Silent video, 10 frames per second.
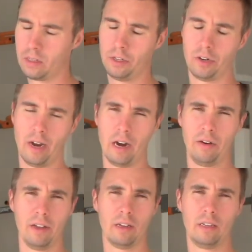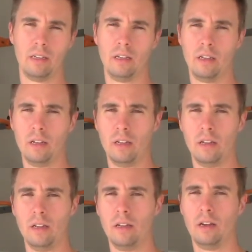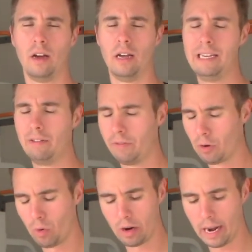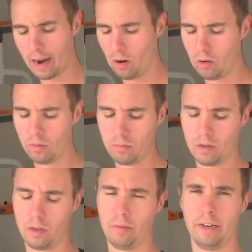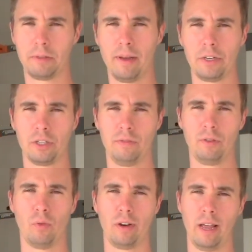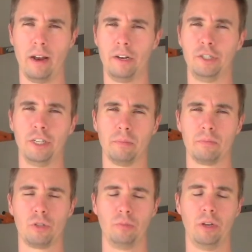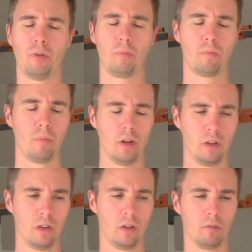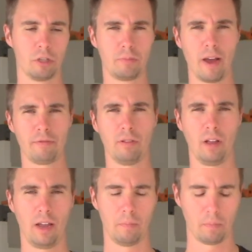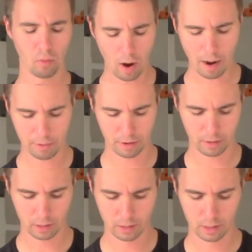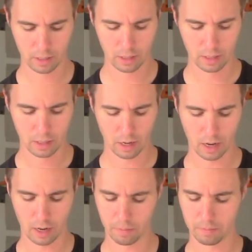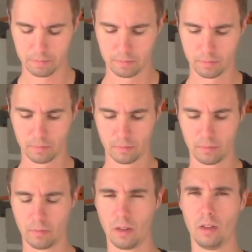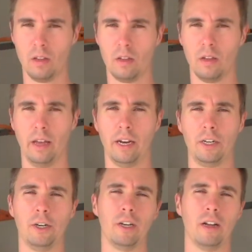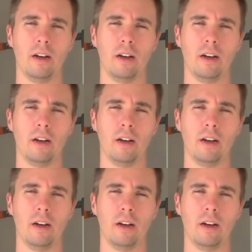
in your area, even if you're working at home, but especially if you're working at a gym, to be respectful and proper, and a good